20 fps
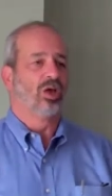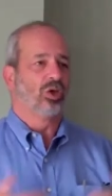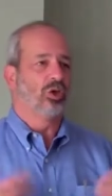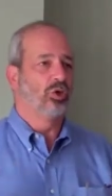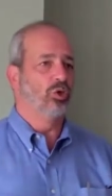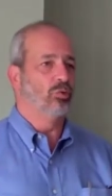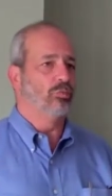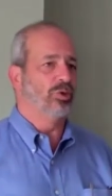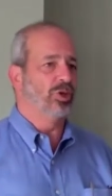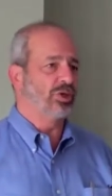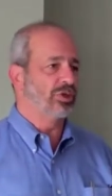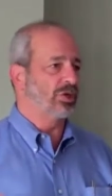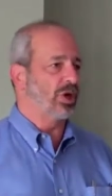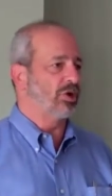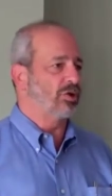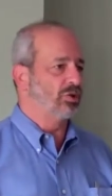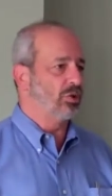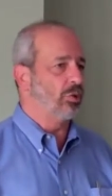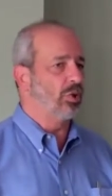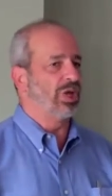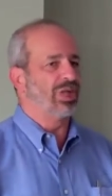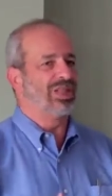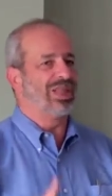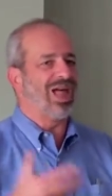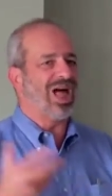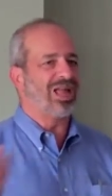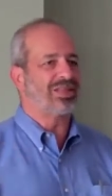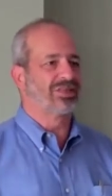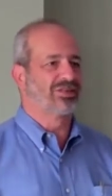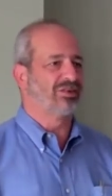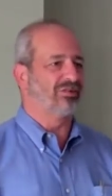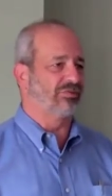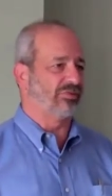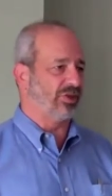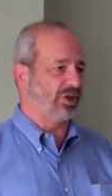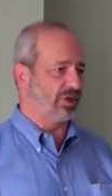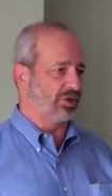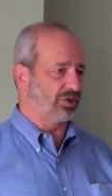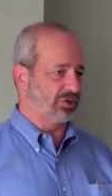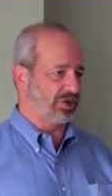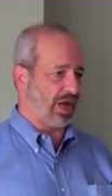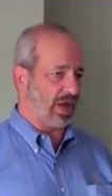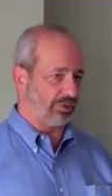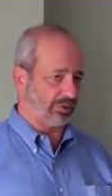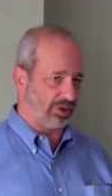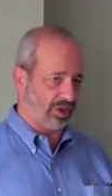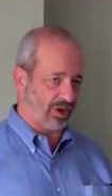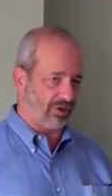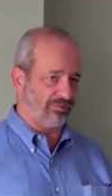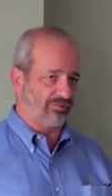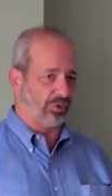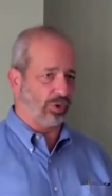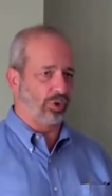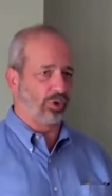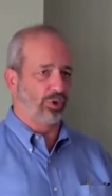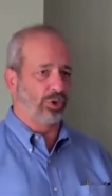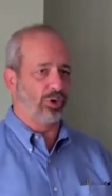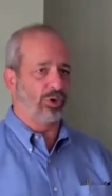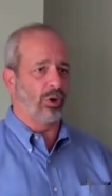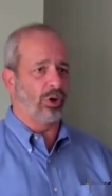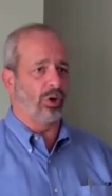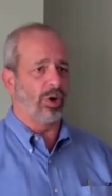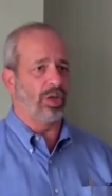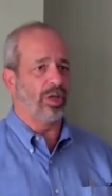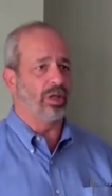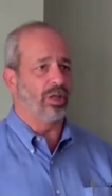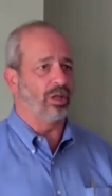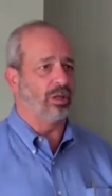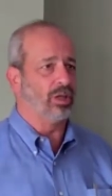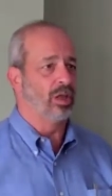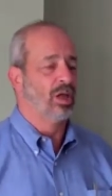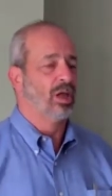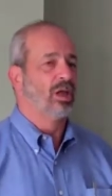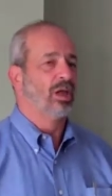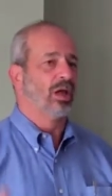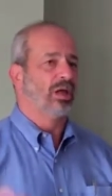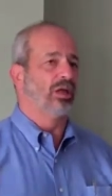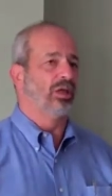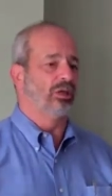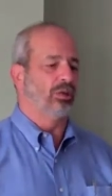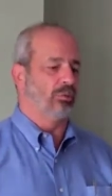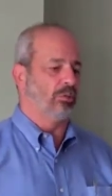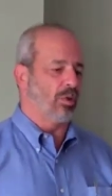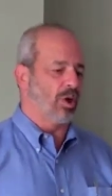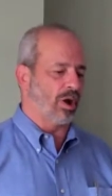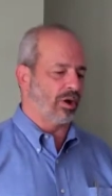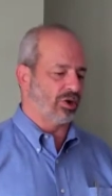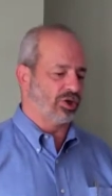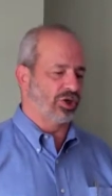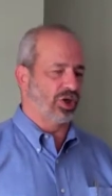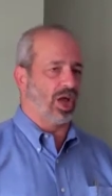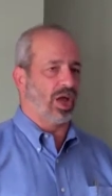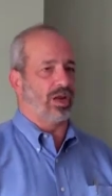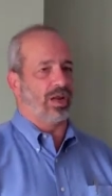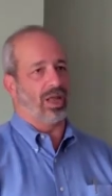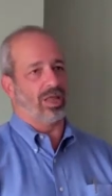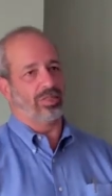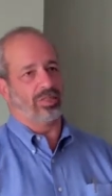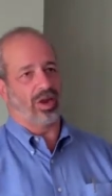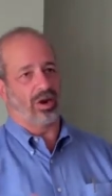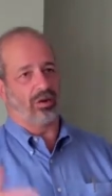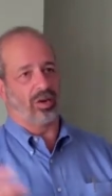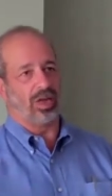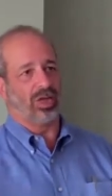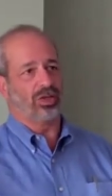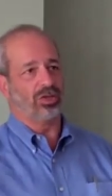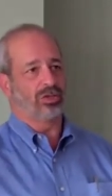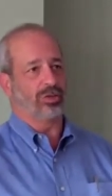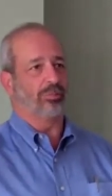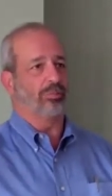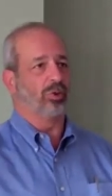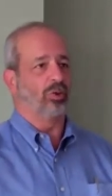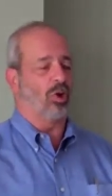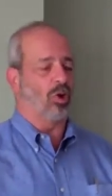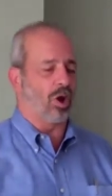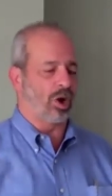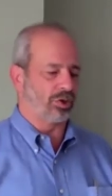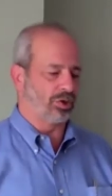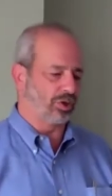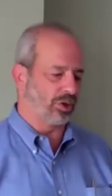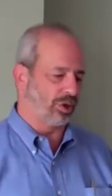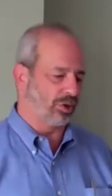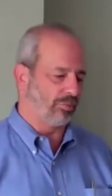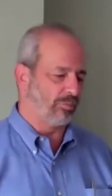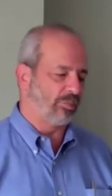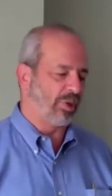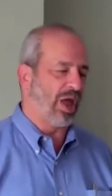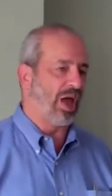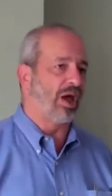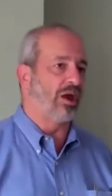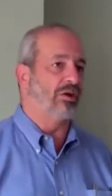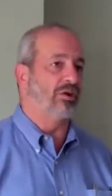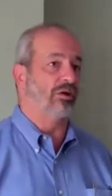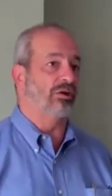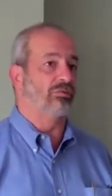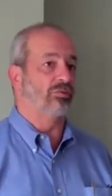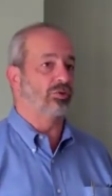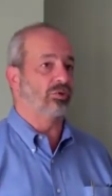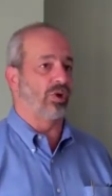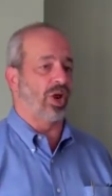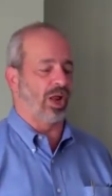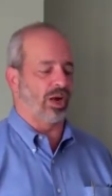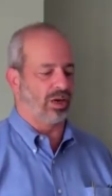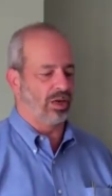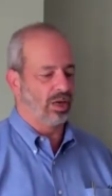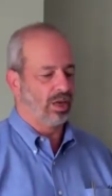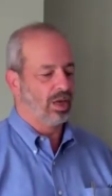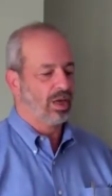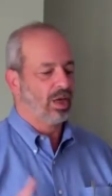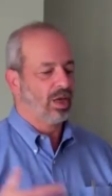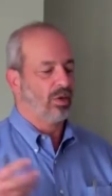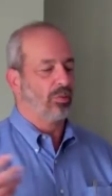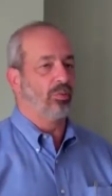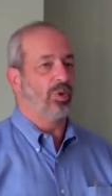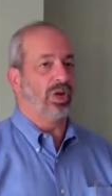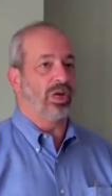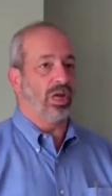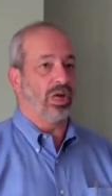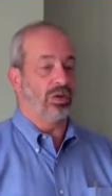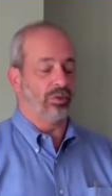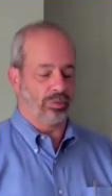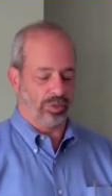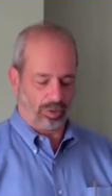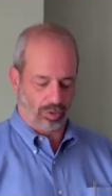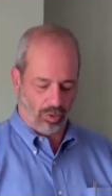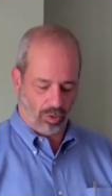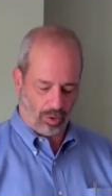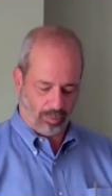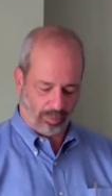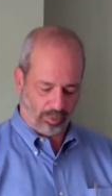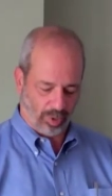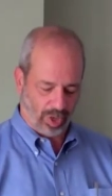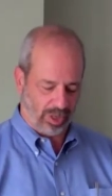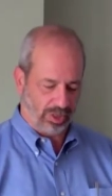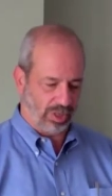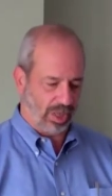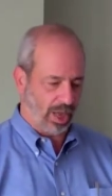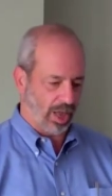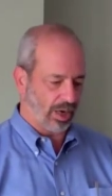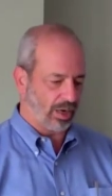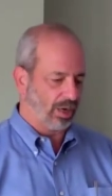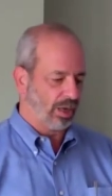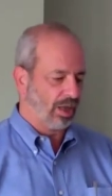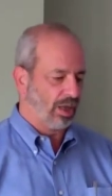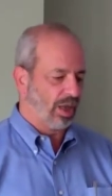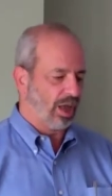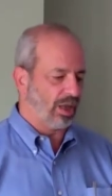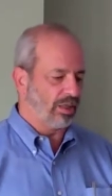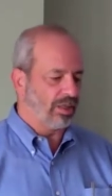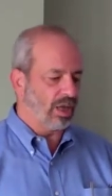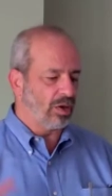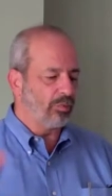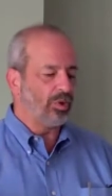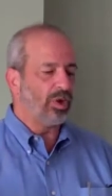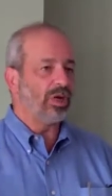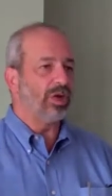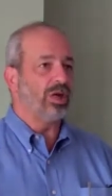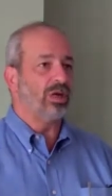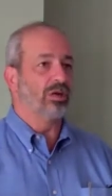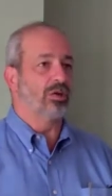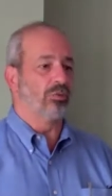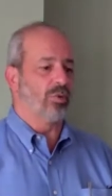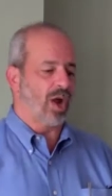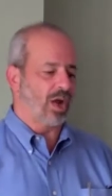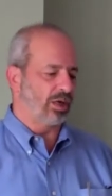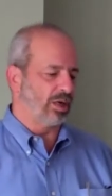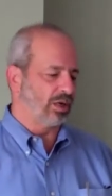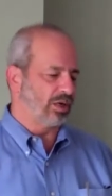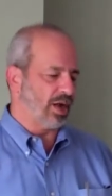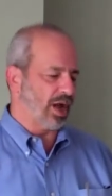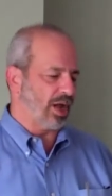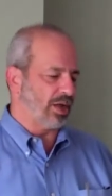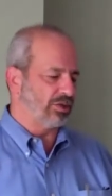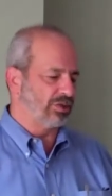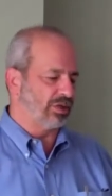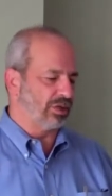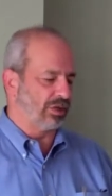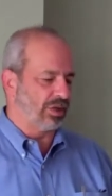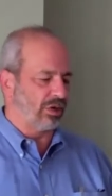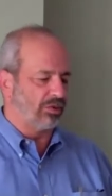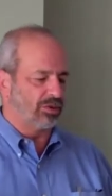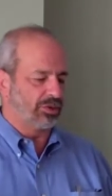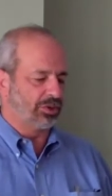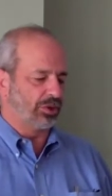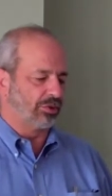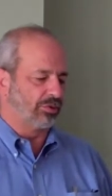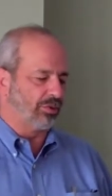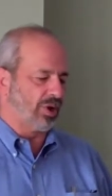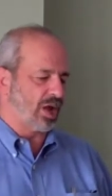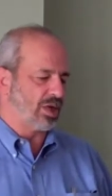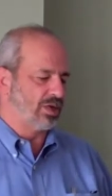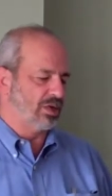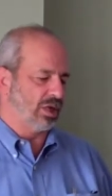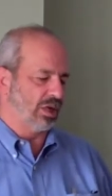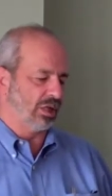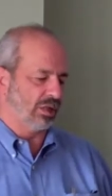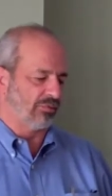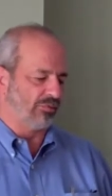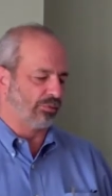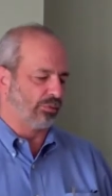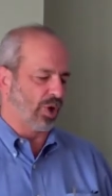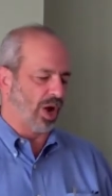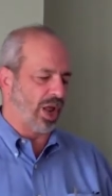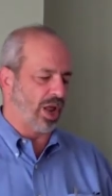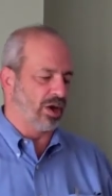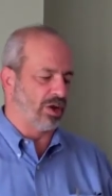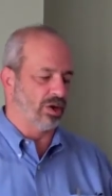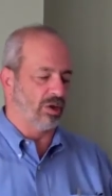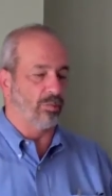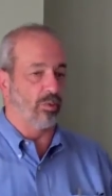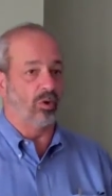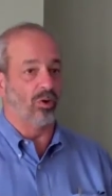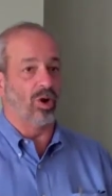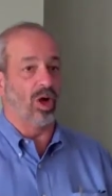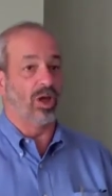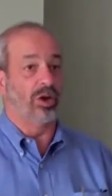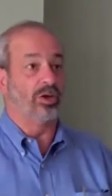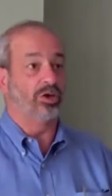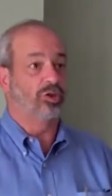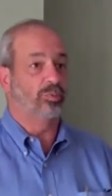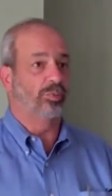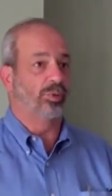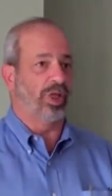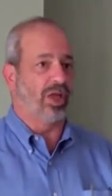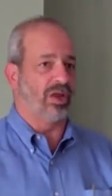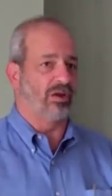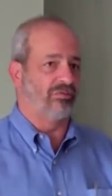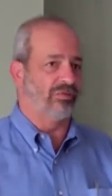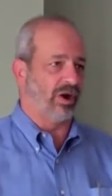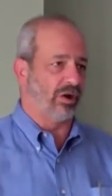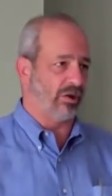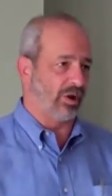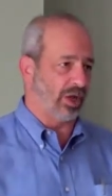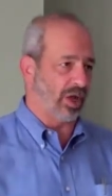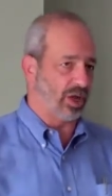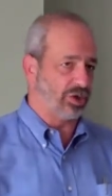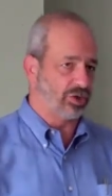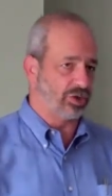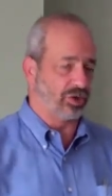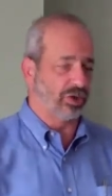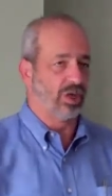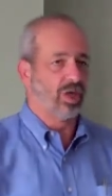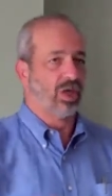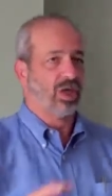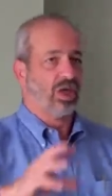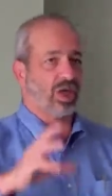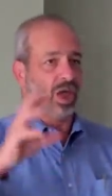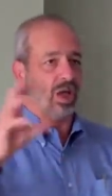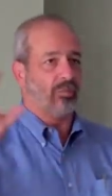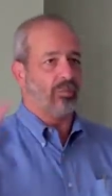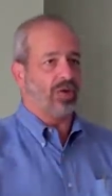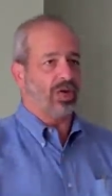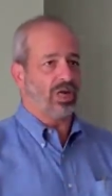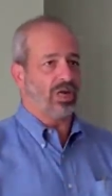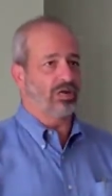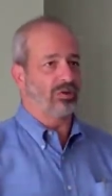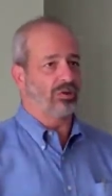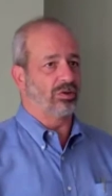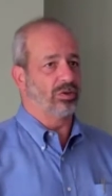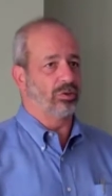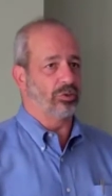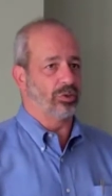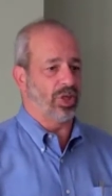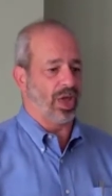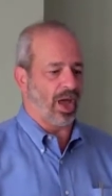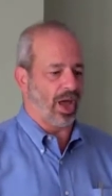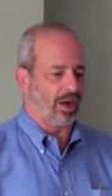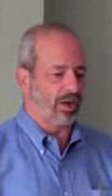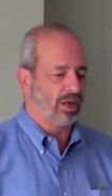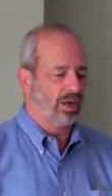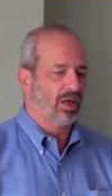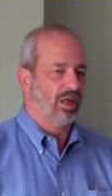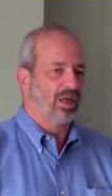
Humans are doing lots of things out there for good or ill in the watershed, and there is a long-term pattern of trend. We need to incorporate that. And then we need to recognize that there is a great deal of random or unexplained variation, and we need to do that.